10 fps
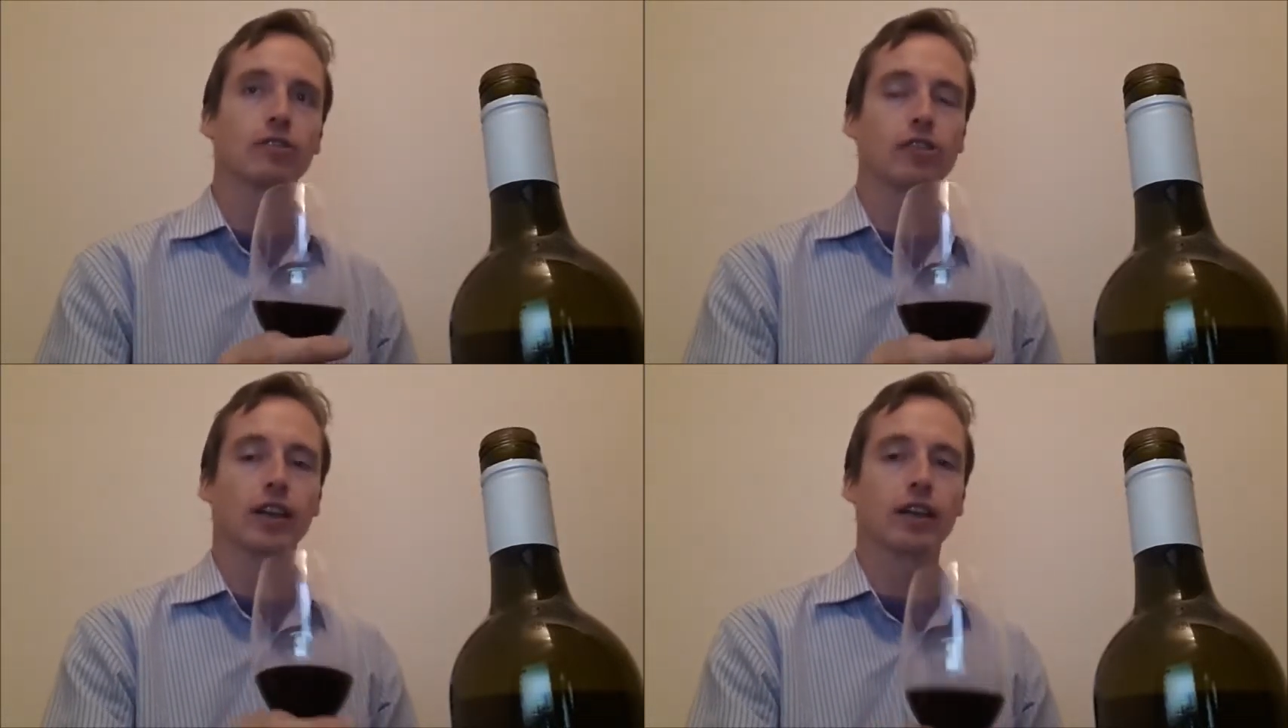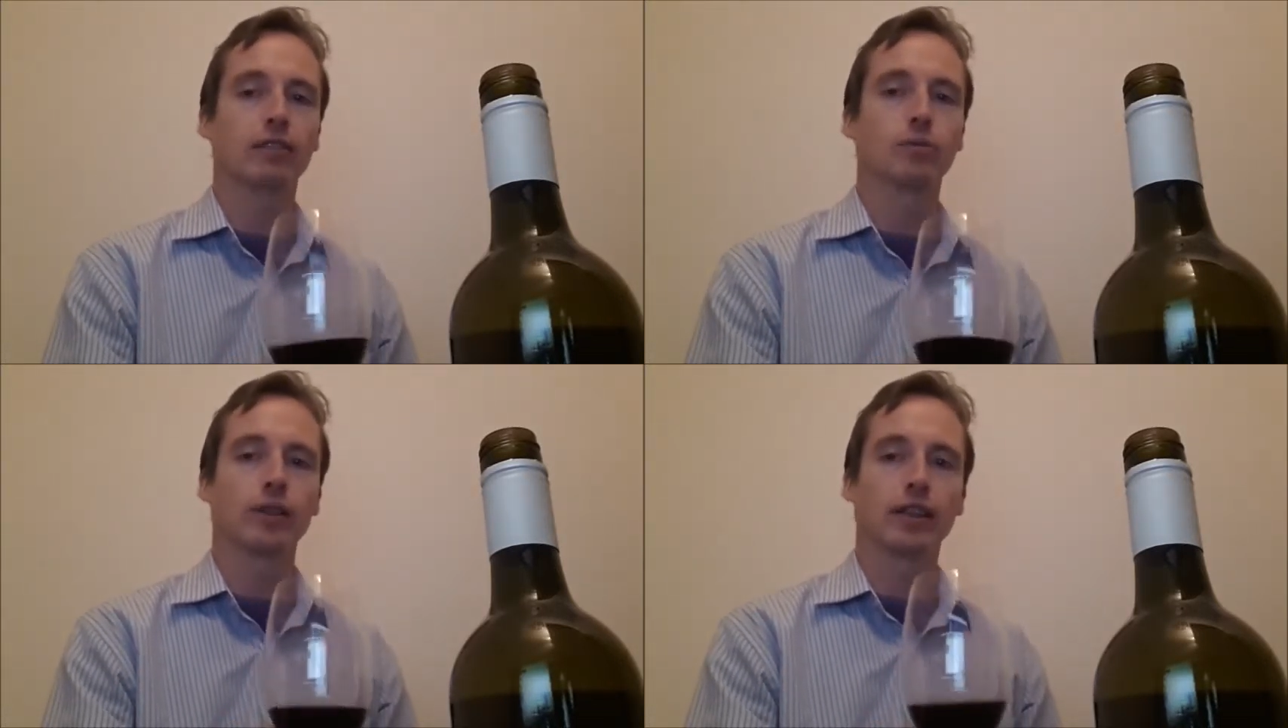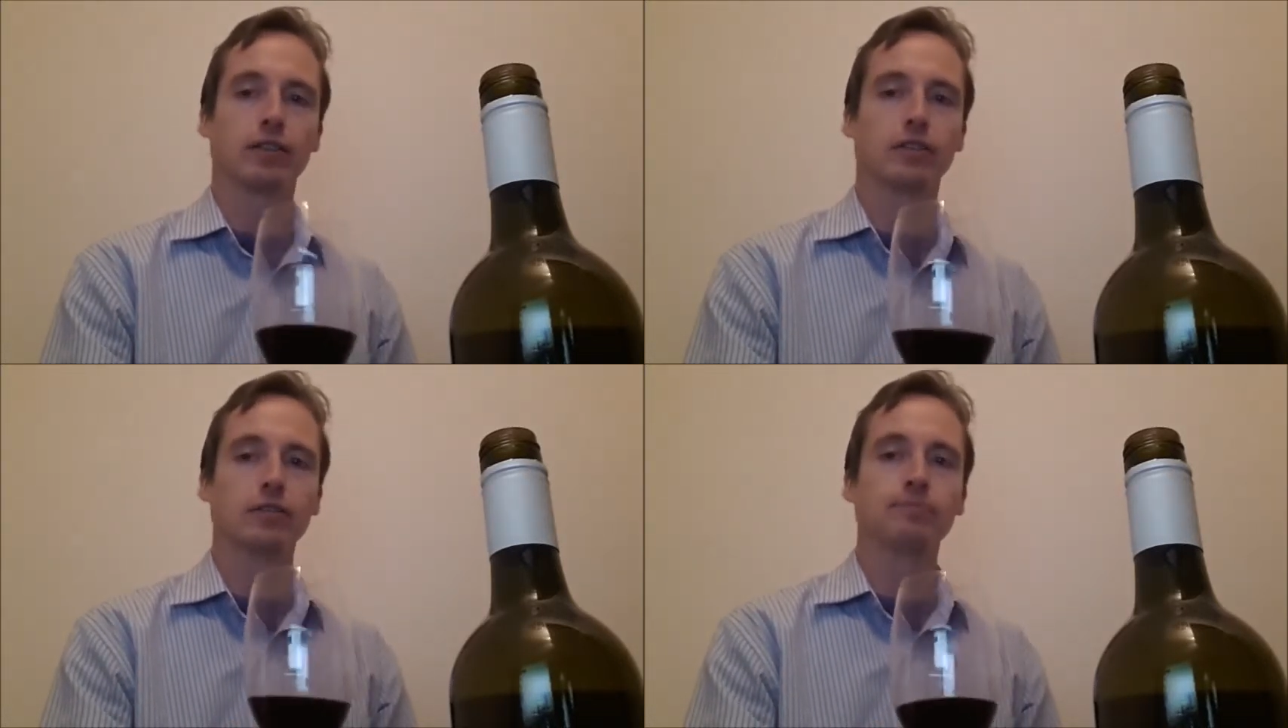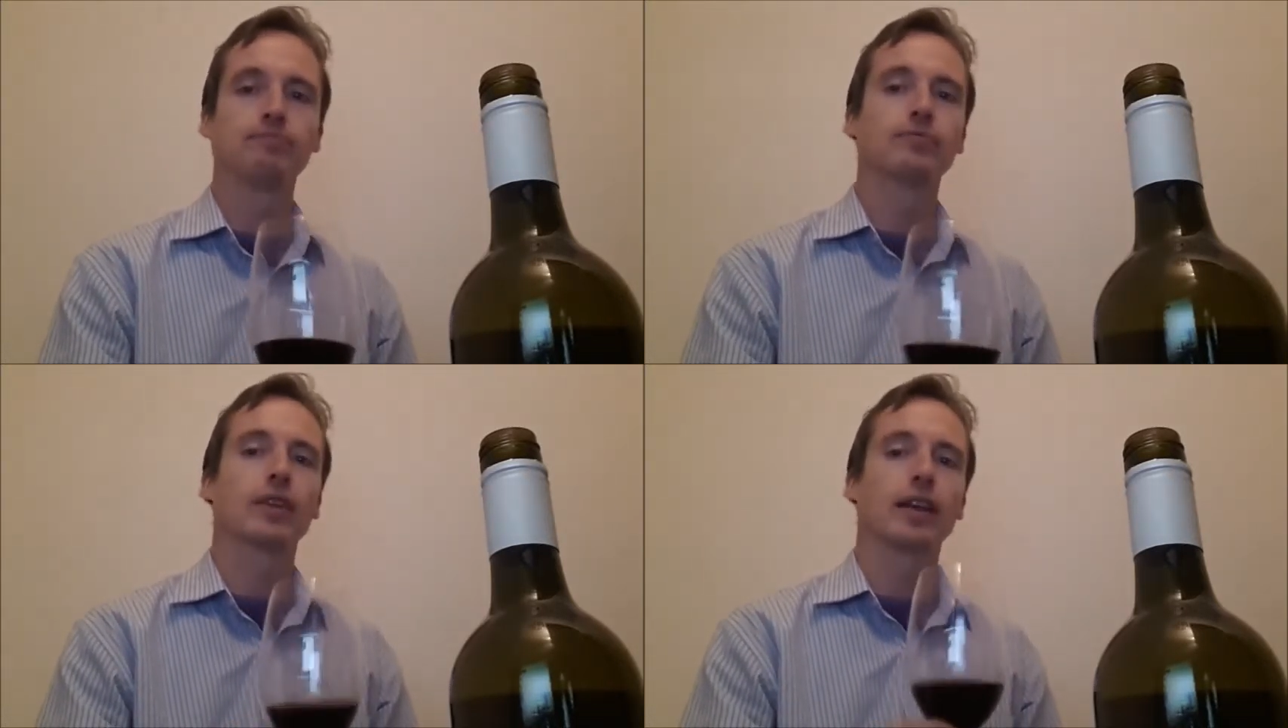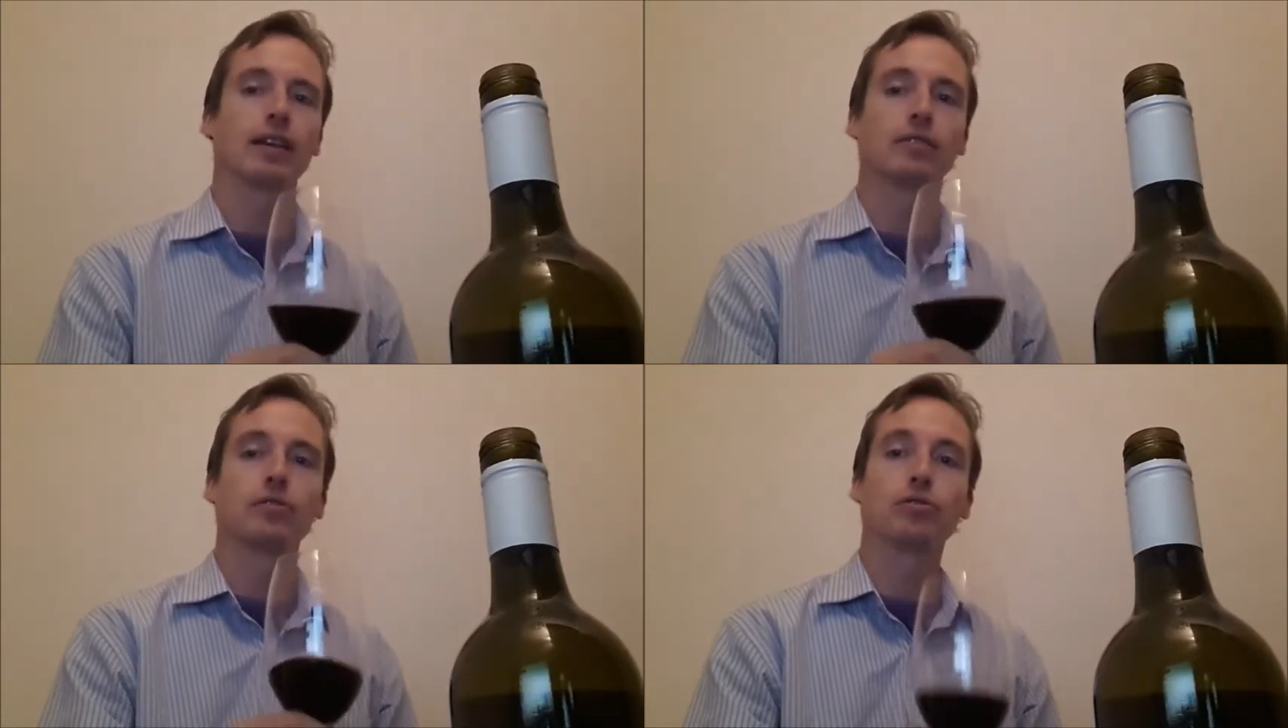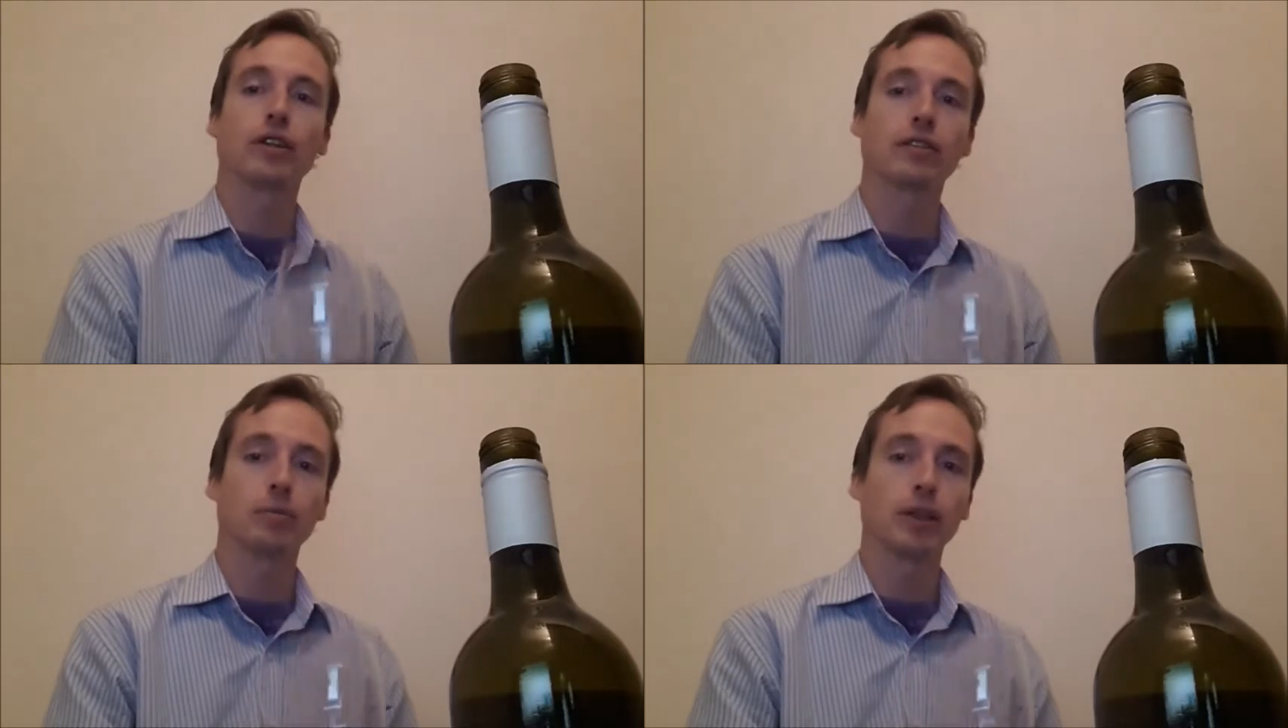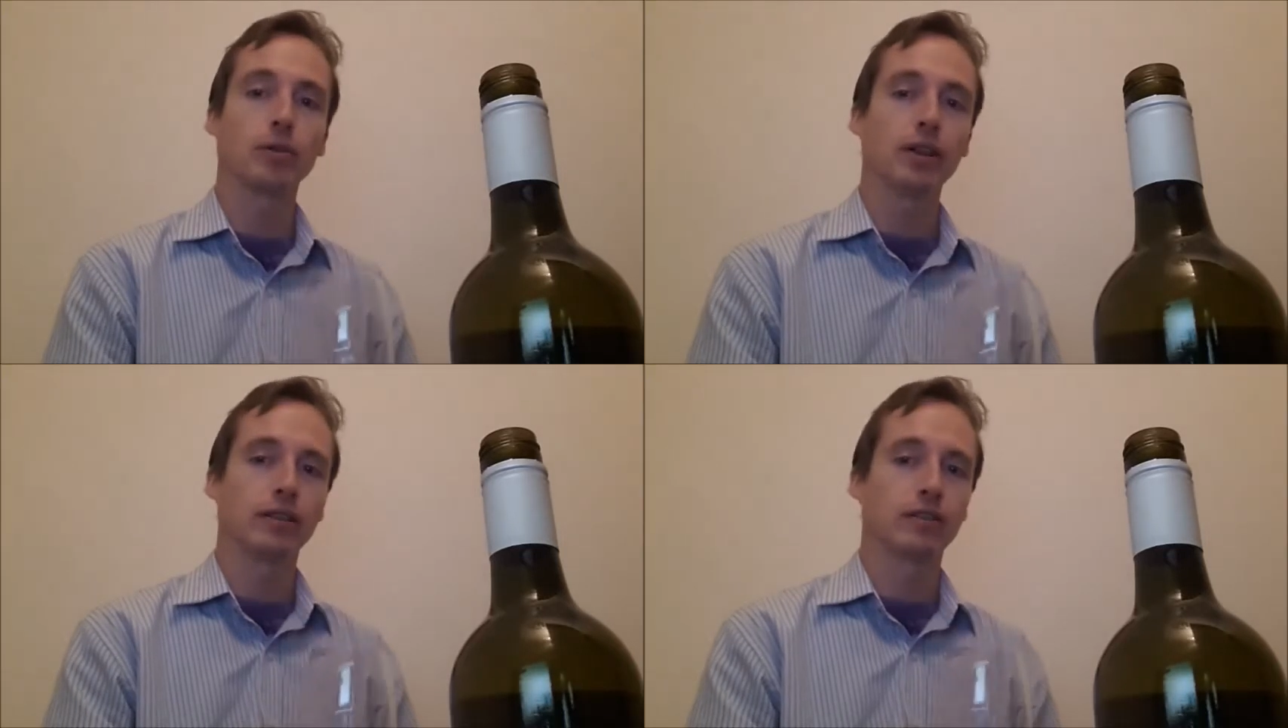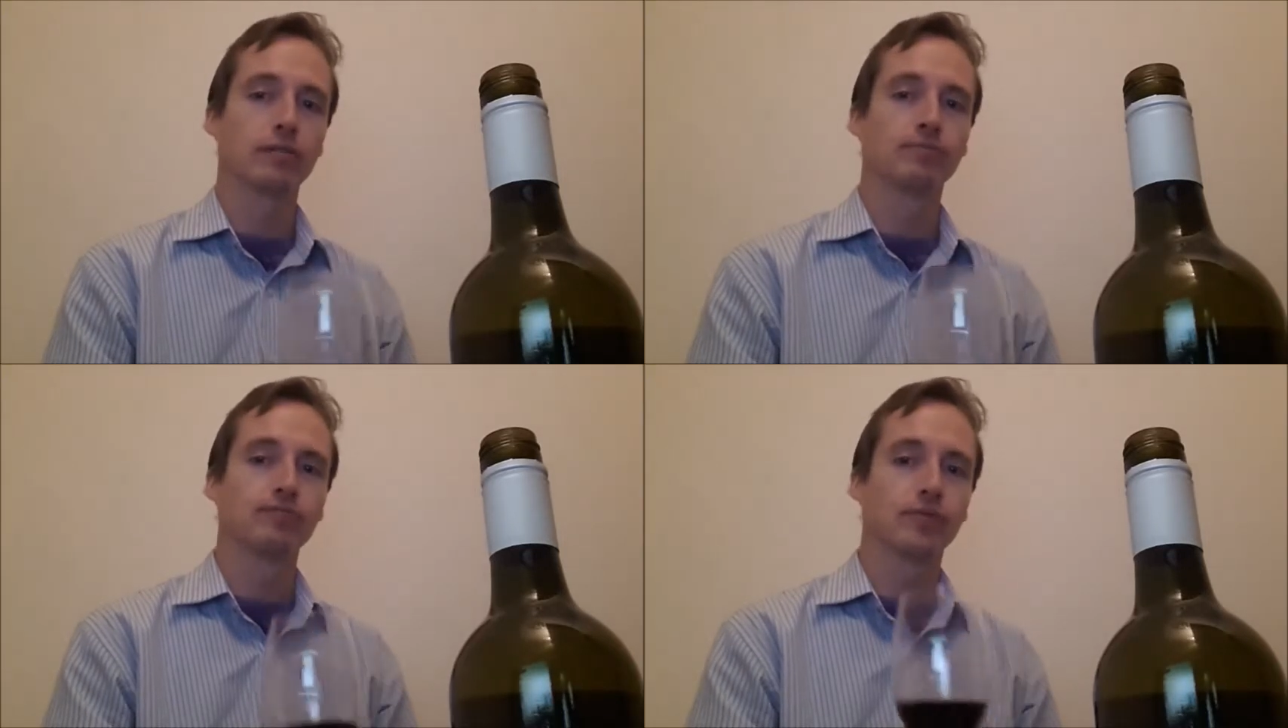check out what they do, and try some of their wines.